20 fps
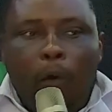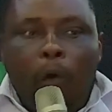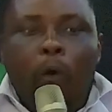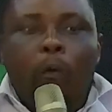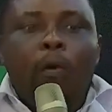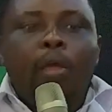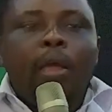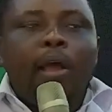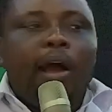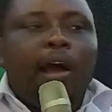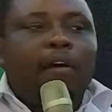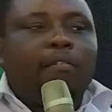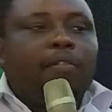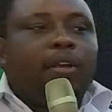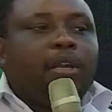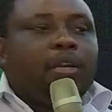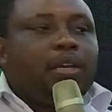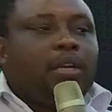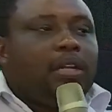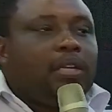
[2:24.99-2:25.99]
or we
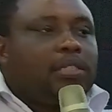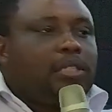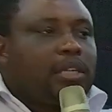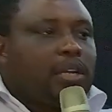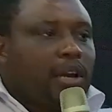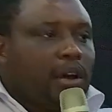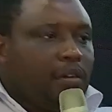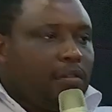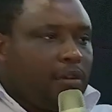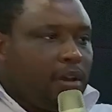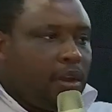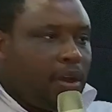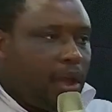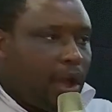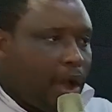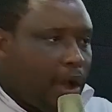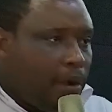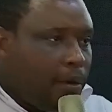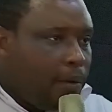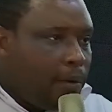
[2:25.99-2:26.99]
haven't
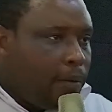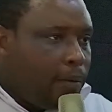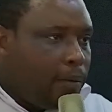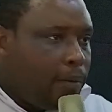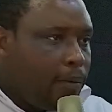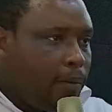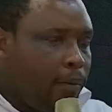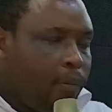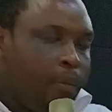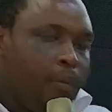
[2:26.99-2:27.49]
discovered how